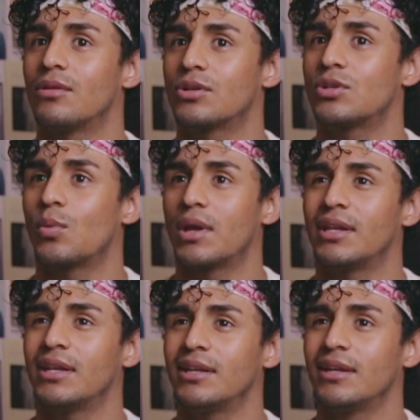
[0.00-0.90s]
or
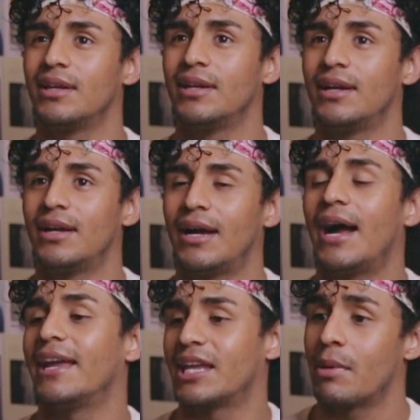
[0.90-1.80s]
20,
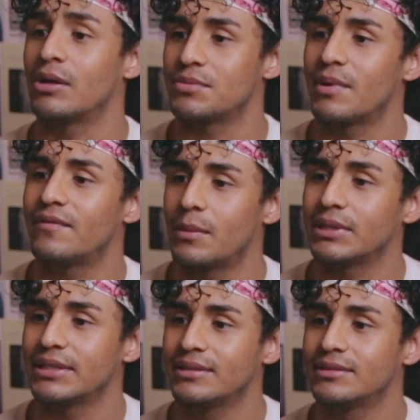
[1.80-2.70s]
I came out to my
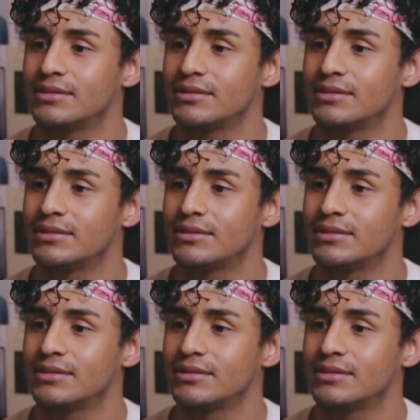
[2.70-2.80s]
family.